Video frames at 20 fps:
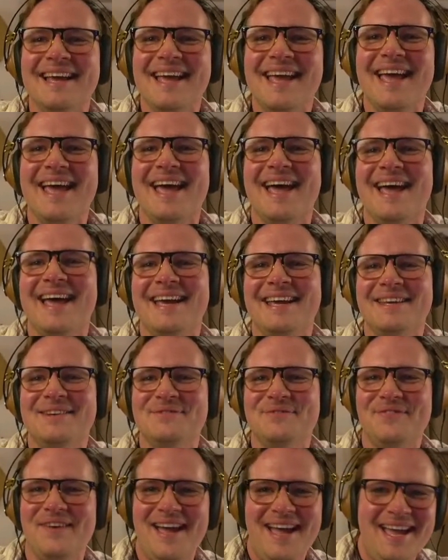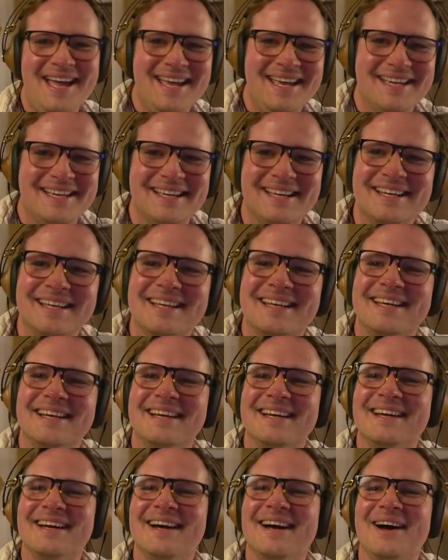Ang and fang.
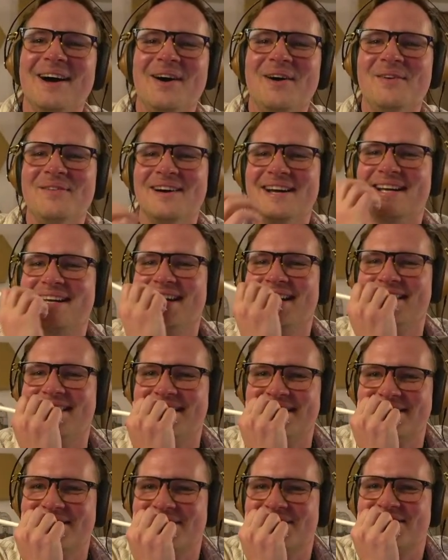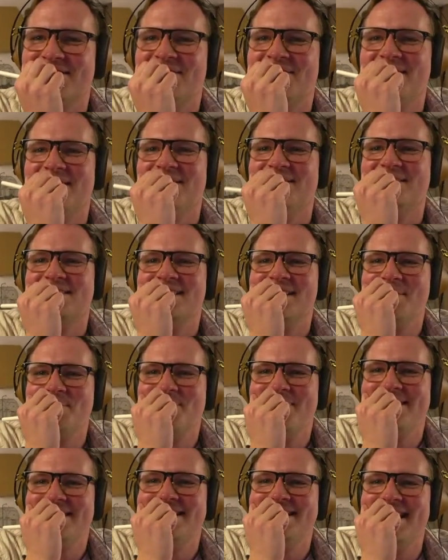Oh my god, these are so cute. Slip
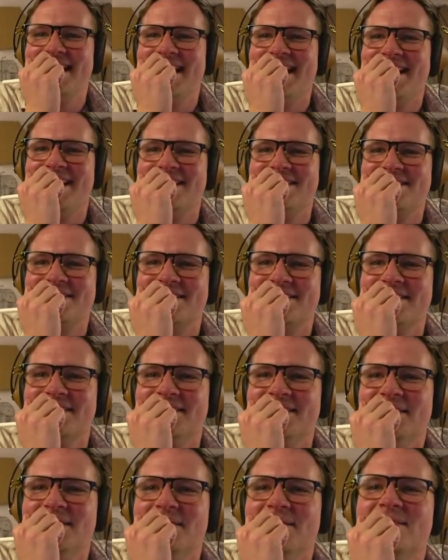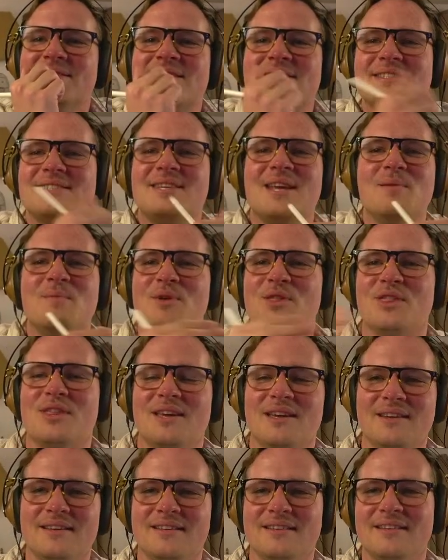and dash. Just
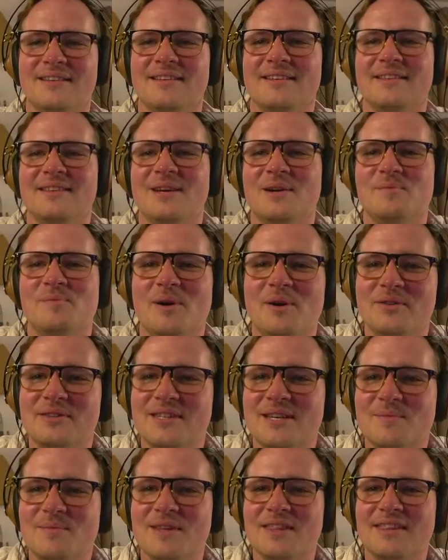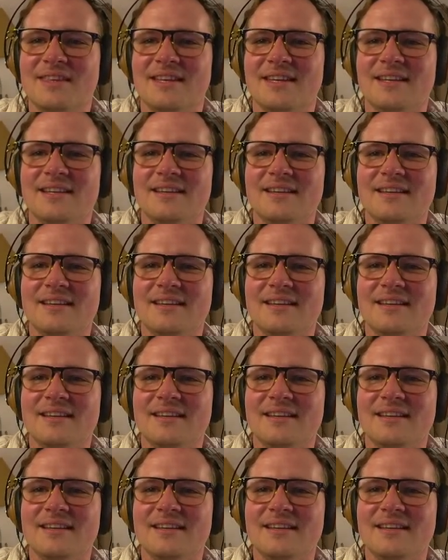Timothy. They're both Timothy.